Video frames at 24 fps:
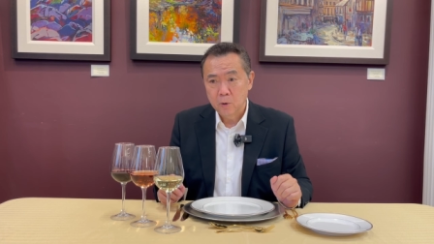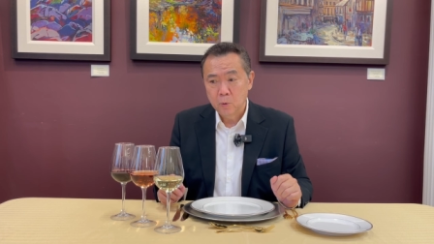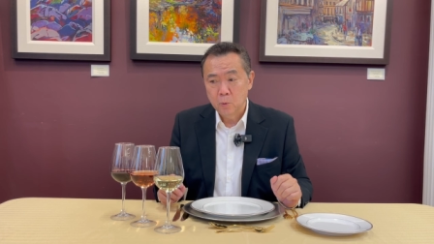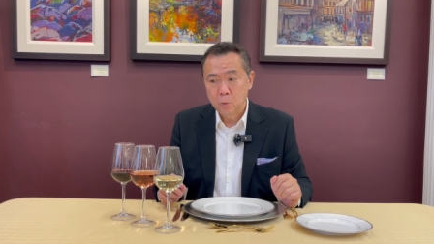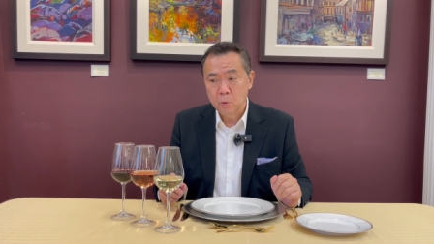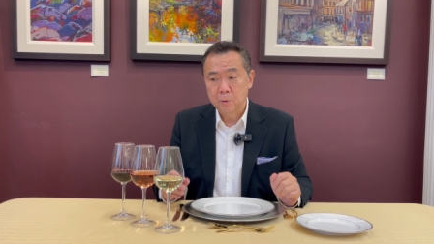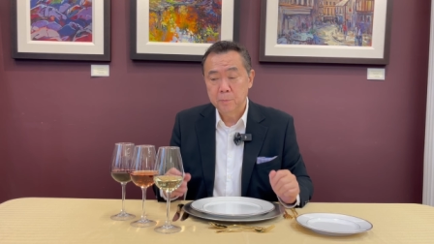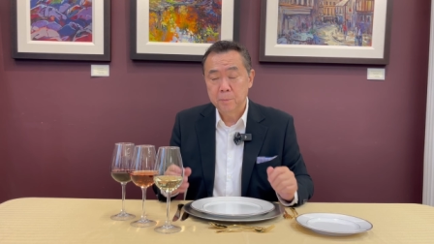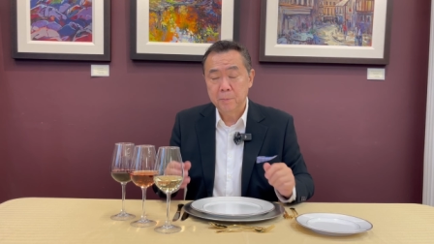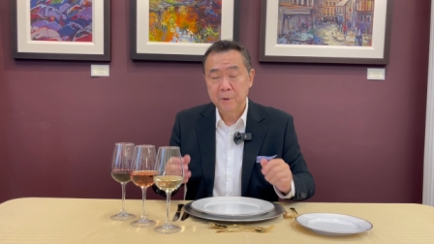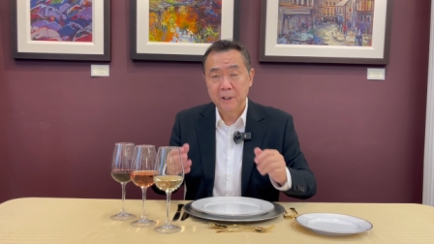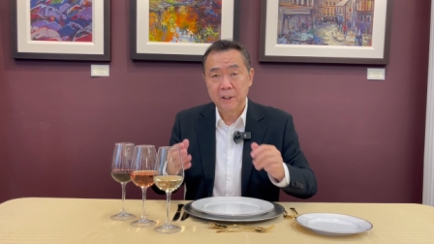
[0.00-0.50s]

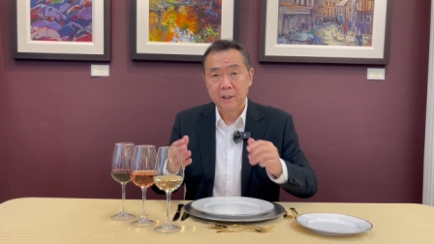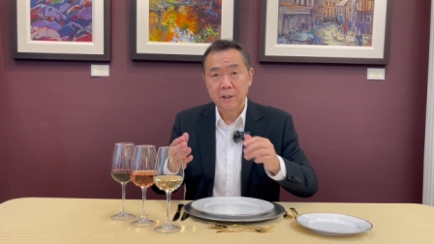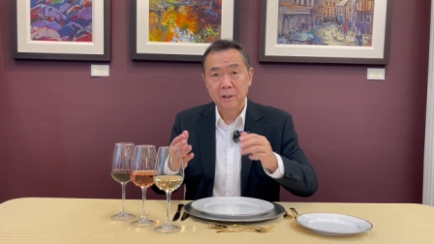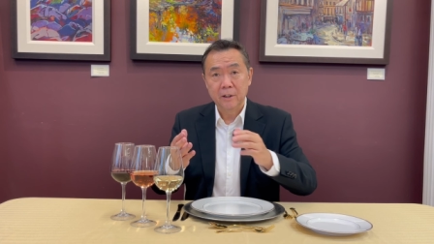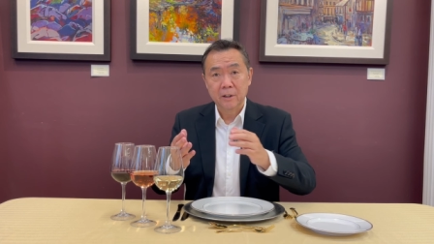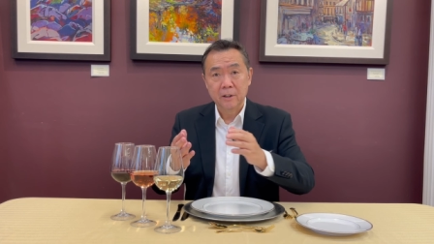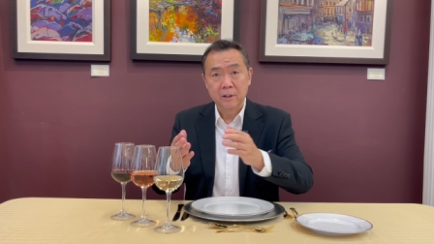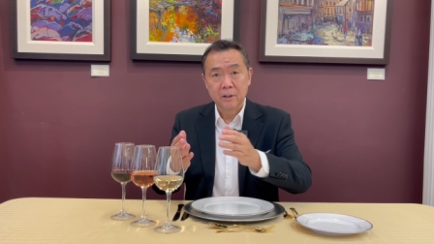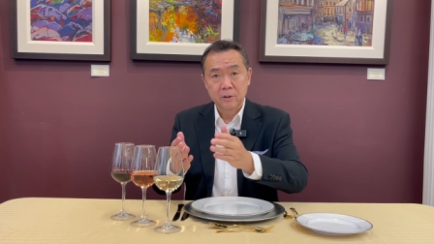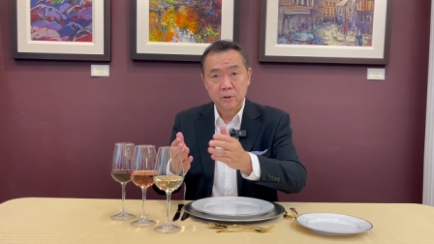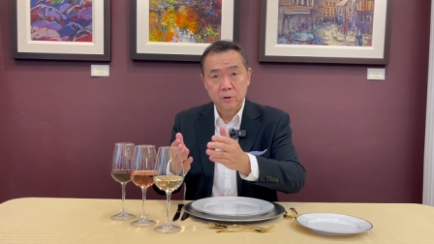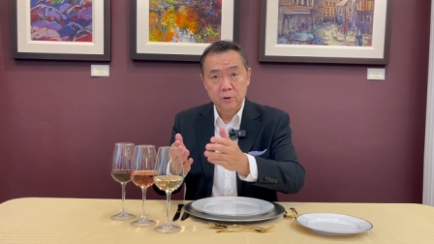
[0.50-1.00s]
would be
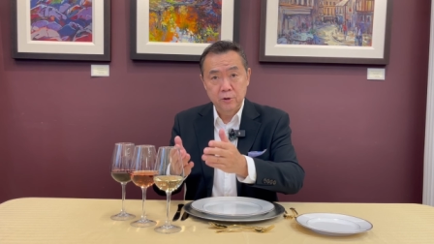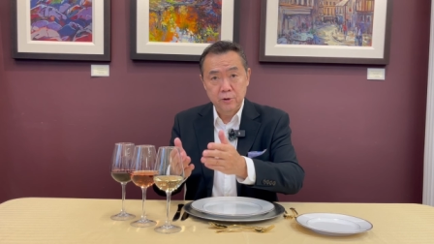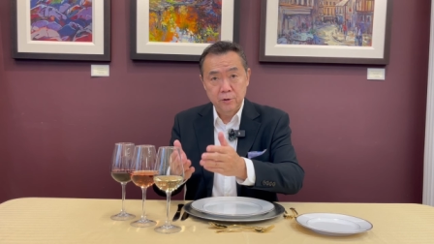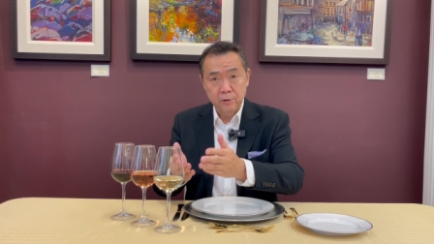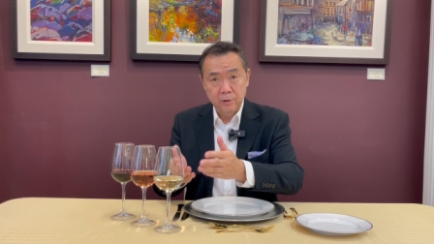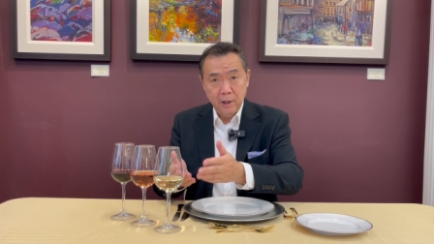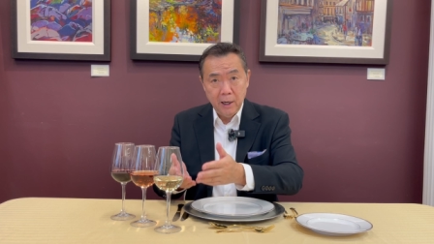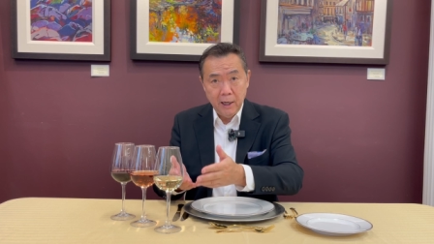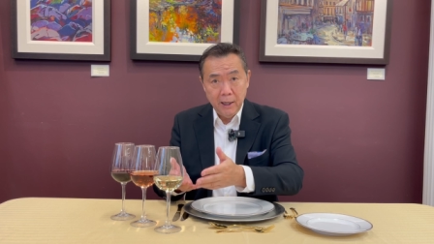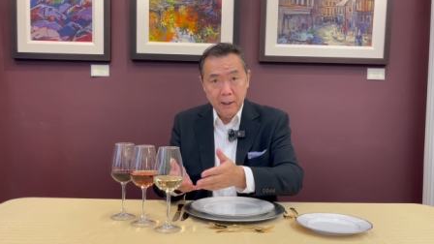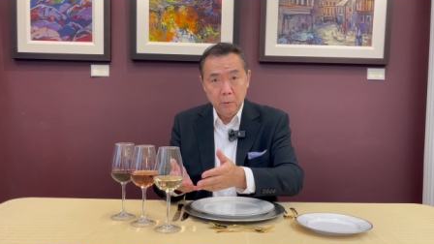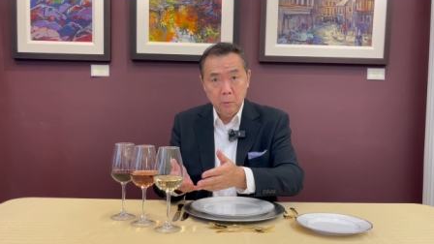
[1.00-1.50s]

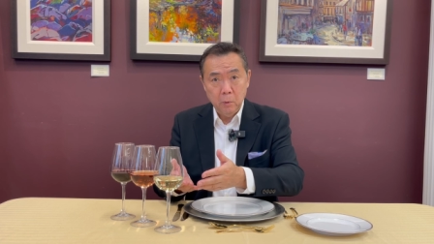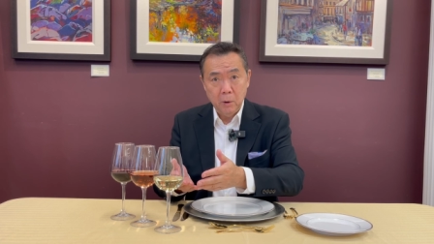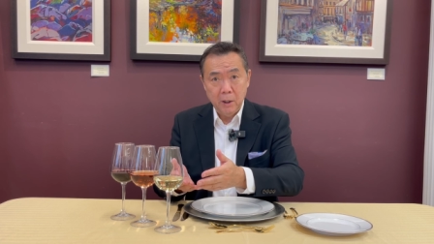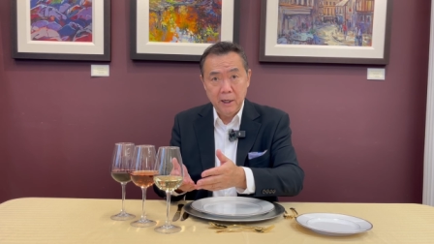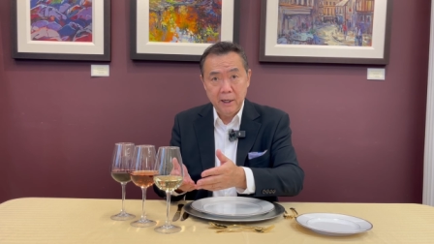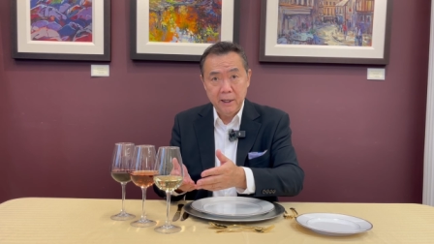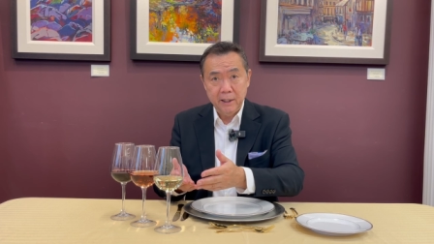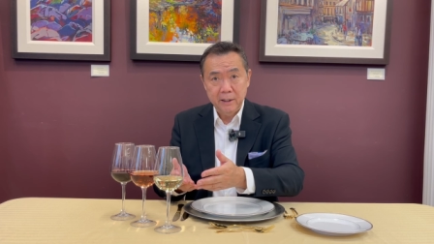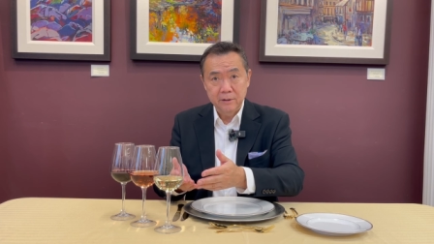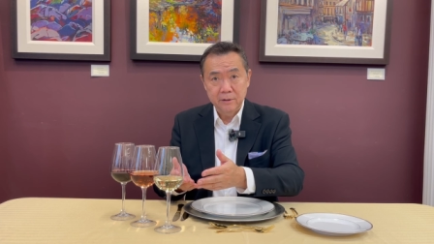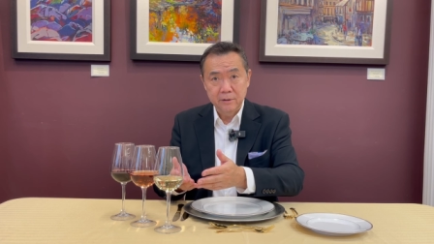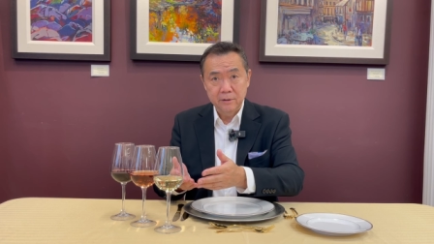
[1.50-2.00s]
dry
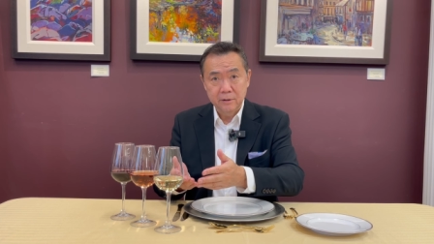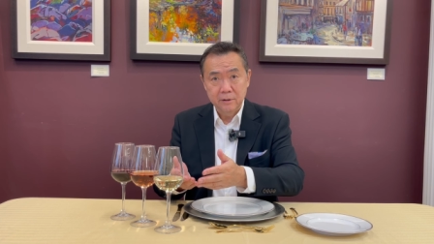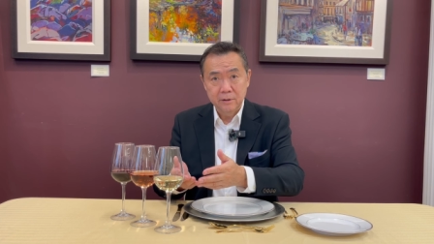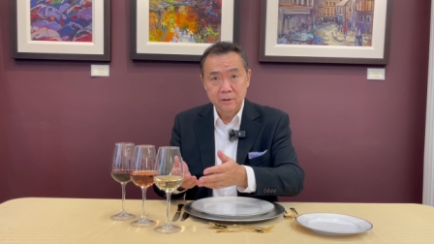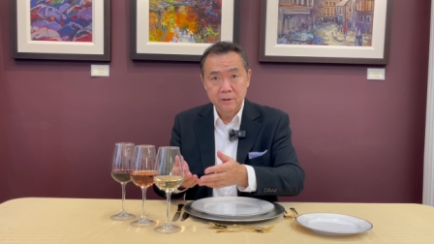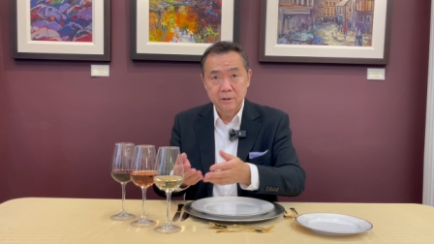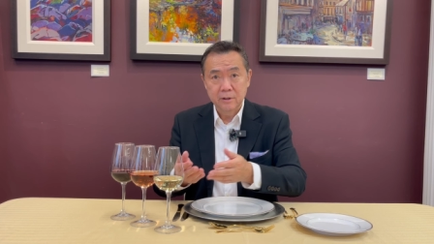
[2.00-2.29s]
wines